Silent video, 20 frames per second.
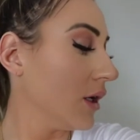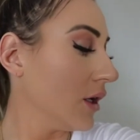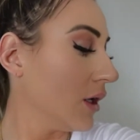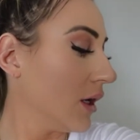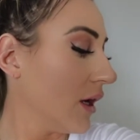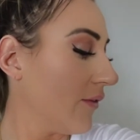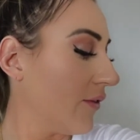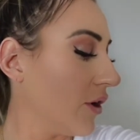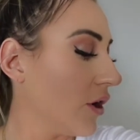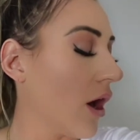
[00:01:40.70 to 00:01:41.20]

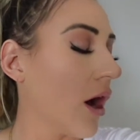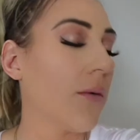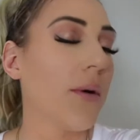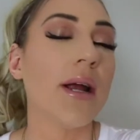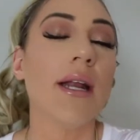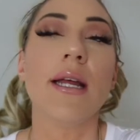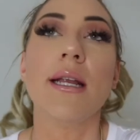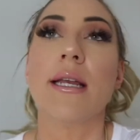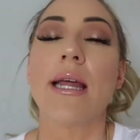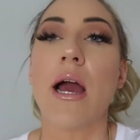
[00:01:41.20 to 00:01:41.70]
if you're not
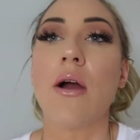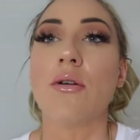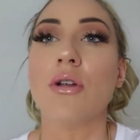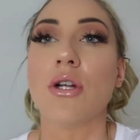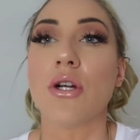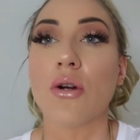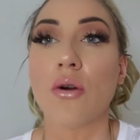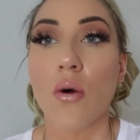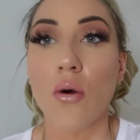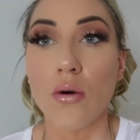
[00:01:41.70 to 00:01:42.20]
writing down
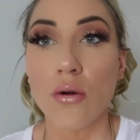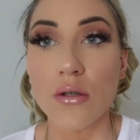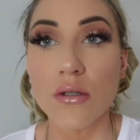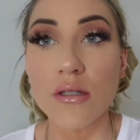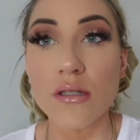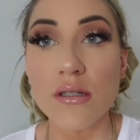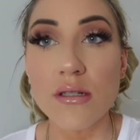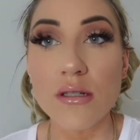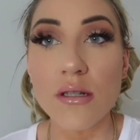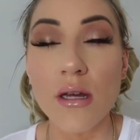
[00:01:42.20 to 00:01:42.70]
your
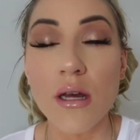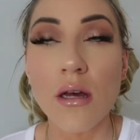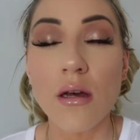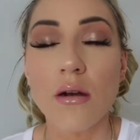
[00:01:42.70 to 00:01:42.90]
goals